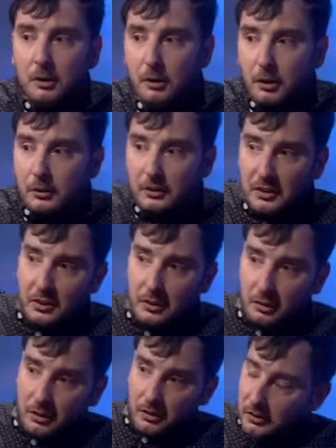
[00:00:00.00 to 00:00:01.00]

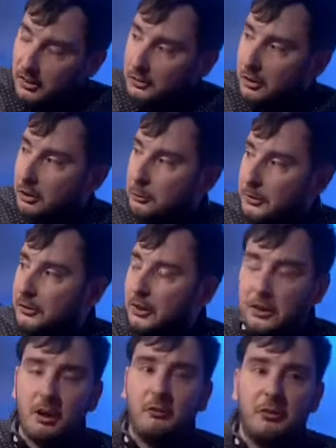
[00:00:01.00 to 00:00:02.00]
like these guys have been
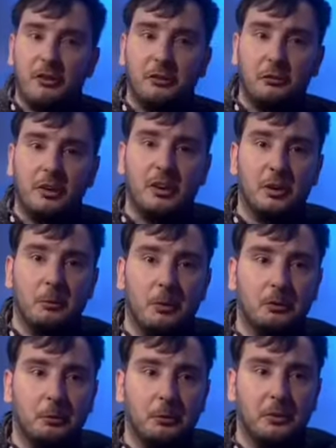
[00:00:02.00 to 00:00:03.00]
saying, nothing is really
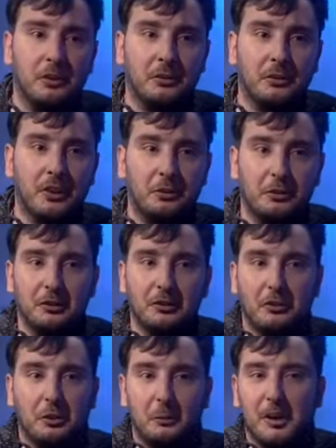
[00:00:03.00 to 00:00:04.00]
impossible these days. You
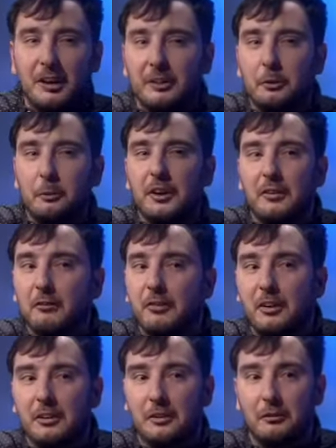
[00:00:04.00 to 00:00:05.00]
just got to be a little bit
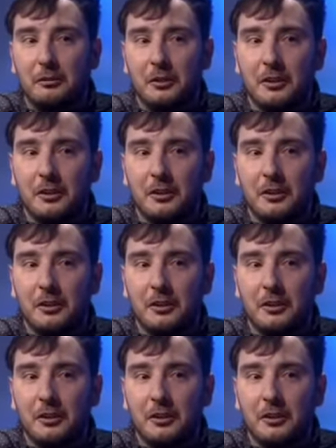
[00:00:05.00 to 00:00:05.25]
inventive.